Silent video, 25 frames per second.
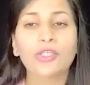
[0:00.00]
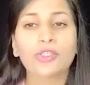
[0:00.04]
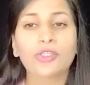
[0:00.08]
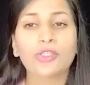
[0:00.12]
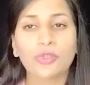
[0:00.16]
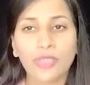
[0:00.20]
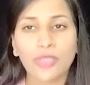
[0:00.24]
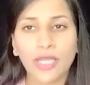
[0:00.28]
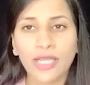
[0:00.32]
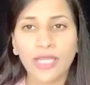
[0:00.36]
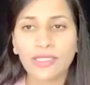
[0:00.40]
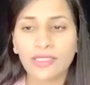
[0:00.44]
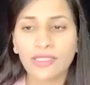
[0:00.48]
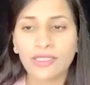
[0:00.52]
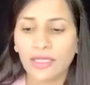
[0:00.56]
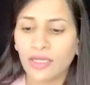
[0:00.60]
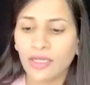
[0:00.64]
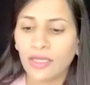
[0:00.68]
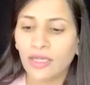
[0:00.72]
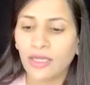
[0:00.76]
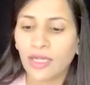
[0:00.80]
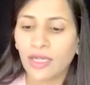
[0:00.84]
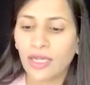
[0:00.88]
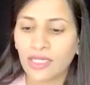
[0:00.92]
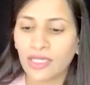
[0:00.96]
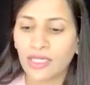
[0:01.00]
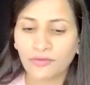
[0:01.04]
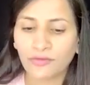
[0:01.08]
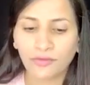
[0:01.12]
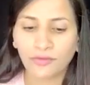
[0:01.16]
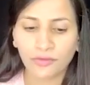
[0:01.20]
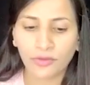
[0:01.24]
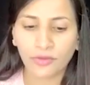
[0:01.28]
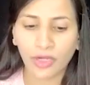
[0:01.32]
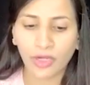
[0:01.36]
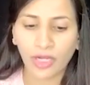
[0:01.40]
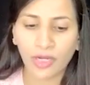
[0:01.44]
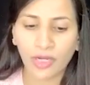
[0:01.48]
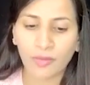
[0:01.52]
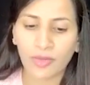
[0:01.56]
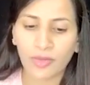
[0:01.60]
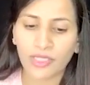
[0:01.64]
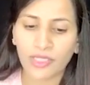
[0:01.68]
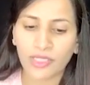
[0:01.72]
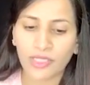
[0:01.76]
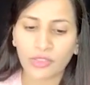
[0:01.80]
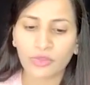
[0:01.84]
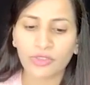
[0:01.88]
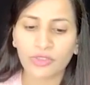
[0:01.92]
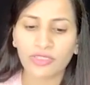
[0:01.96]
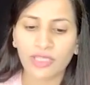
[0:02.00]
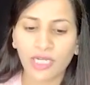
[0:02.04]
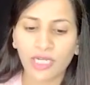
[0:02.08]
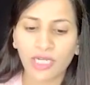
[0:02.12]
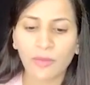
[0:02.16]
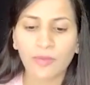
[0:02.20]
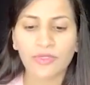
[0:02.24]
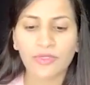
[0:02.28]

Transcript: Today's his dream is to set